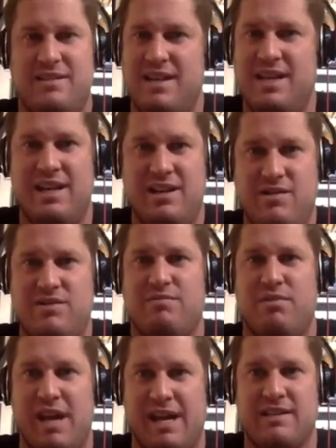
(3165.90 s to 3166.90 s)
he can do some
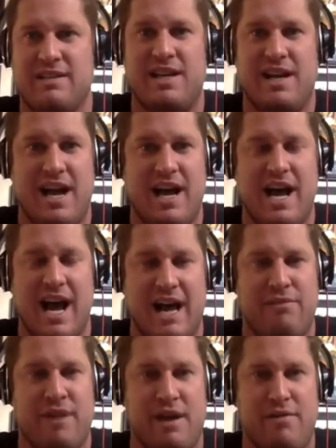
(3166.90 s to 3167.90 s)
things, and uh, I
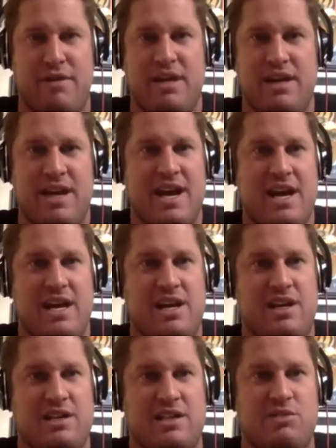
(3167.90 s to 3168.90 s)
I think he
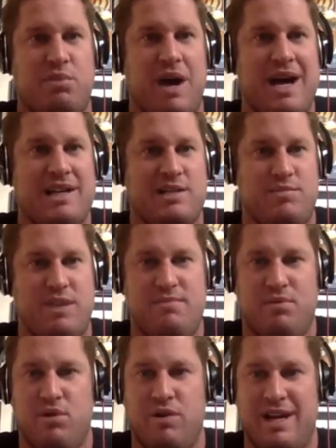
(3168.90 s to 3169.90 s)
can surprise some
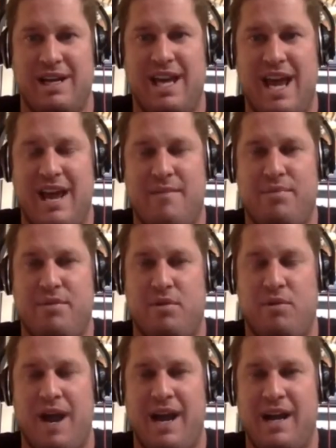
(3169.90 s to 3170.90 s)
people in camp
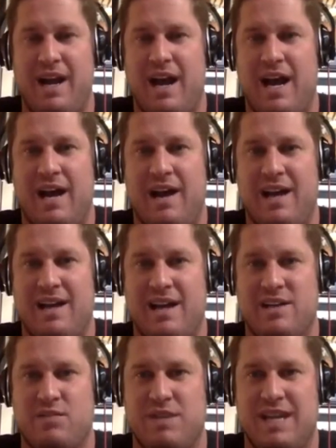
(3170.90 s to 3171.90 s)
right uh,
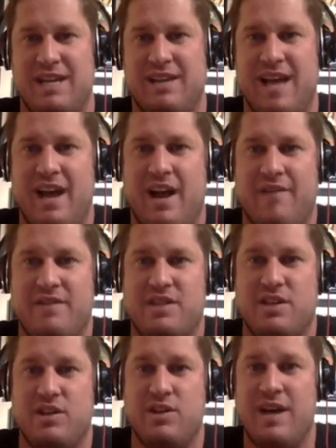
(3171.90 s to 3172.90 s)
as we kick that off
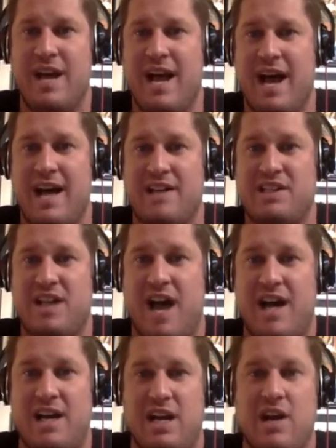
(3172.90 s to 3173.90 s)
soon. Uh,
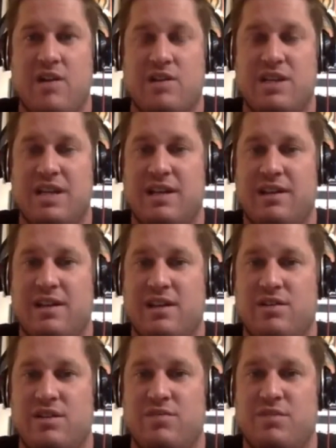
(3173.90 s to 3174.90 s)
Scott Niosi in the
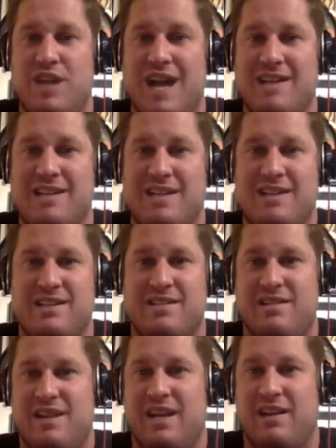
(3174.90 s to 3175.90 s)
YouTube chat says
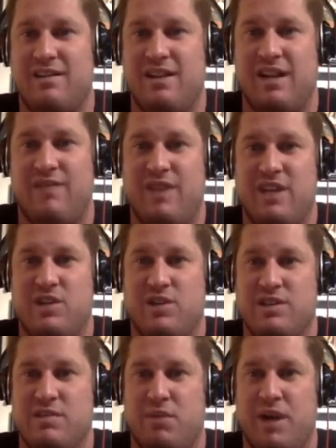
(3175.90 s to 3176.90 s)
Nick Nick Vigil
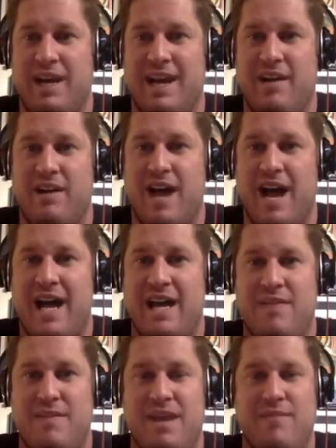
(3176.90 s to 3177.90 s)
is a breakout guy.
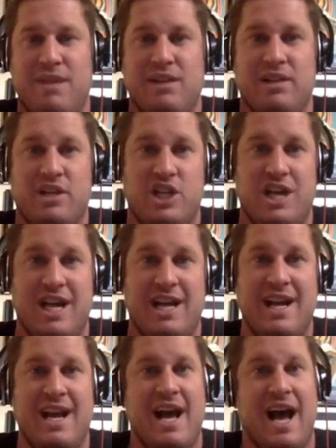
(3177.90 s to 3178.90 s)
He may be legit.
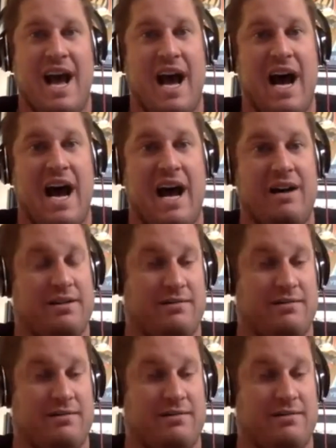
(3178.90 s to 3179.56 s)
Uh,